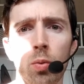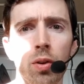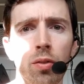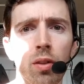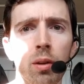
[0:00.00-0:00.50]

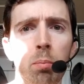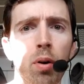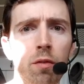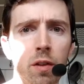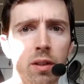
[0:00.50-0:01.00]
was the
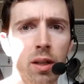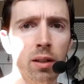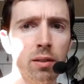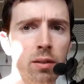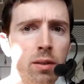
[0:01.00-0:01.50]
perfect
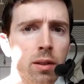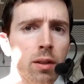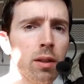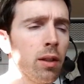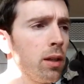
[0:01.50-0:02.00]
test
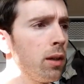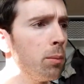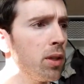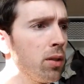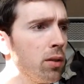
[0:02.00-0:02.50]

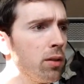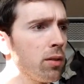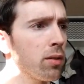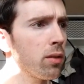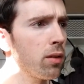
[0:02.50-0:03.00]

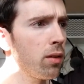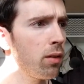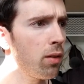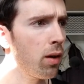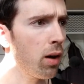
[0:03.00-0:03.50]
because
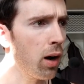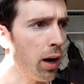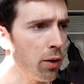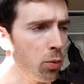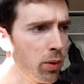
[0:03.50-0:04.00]

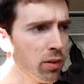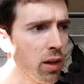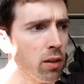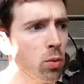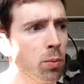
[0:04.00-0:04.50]
I knew
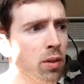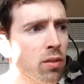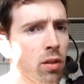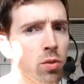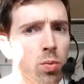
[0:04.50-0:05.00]
exactly where my
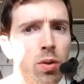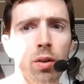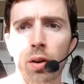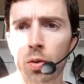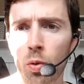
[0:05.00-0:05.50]
studs
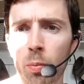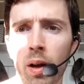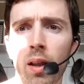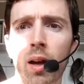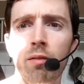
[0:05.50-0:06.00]
were. I knew where
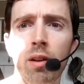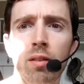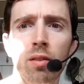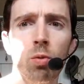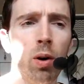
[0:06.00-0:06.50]
my live
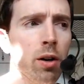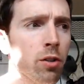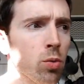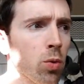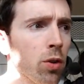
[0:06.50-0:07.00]
AC
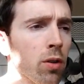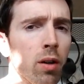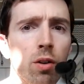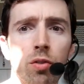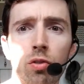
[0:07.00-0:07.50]
wires were.
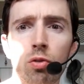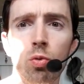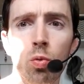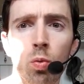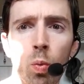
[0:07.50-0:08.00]
I also
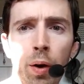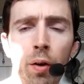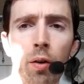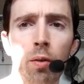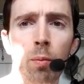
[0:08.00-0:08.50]
knew
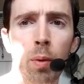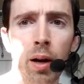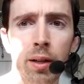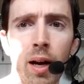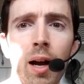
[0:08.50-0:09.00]
where
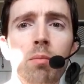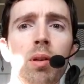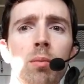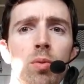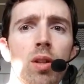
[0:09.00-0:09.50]
my
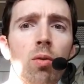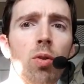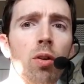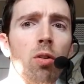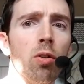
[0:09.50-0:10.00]
I-beams that
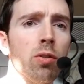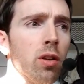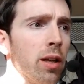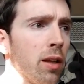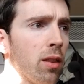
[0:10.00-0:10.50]
run along
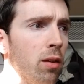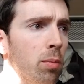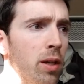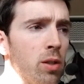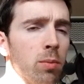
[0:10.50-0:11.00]
the length of the
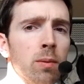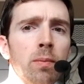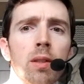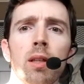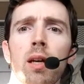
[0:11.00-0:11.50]
basement.
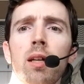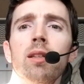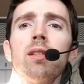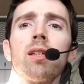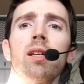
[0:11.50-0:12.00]
And in
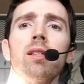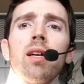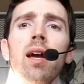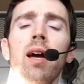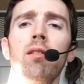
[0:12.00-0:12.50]
this case, I
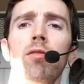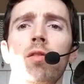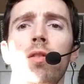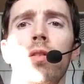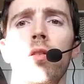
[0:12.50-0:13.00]
have
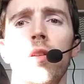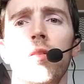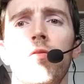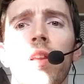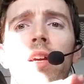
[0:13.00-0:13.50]
the
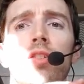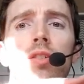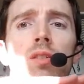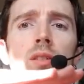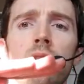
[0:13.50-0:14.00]

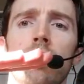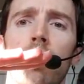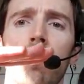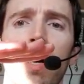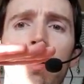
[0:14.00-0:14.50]
flanges
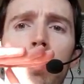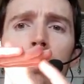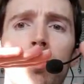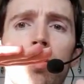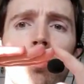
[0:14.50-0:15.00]
of the
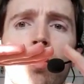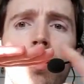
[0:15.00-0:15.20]
I-beam, so